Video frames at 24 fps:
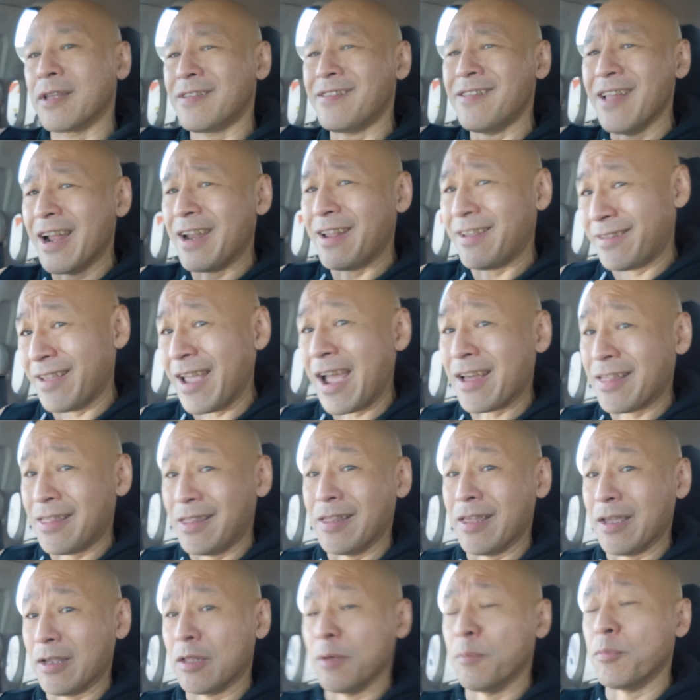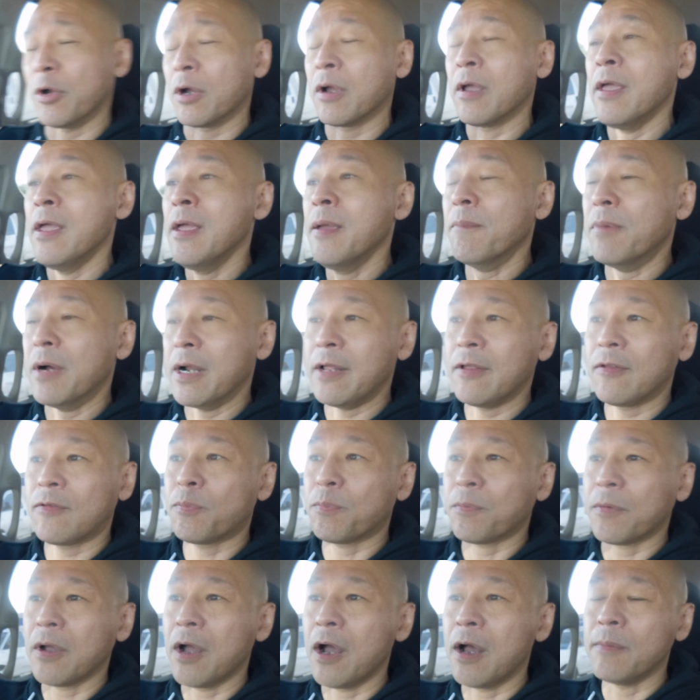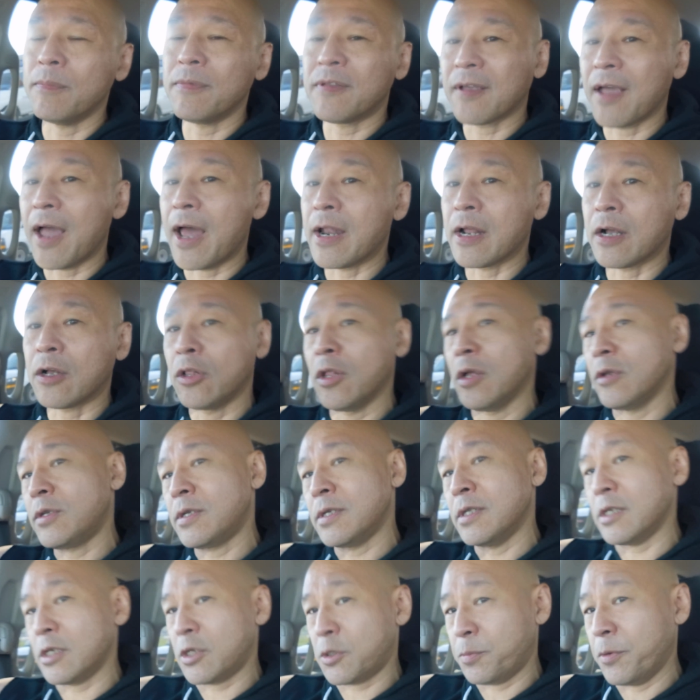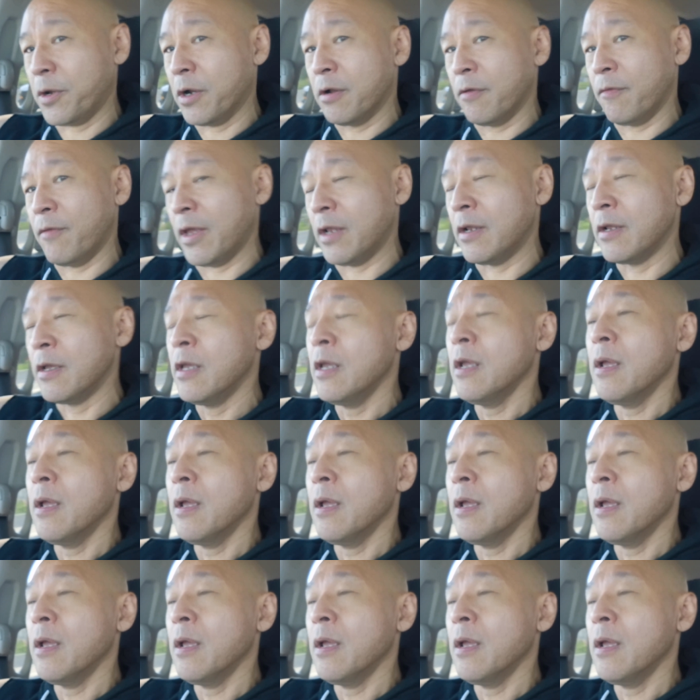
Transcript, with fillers: It's not exactly like the book, but it comes kind of close to the spirit of it.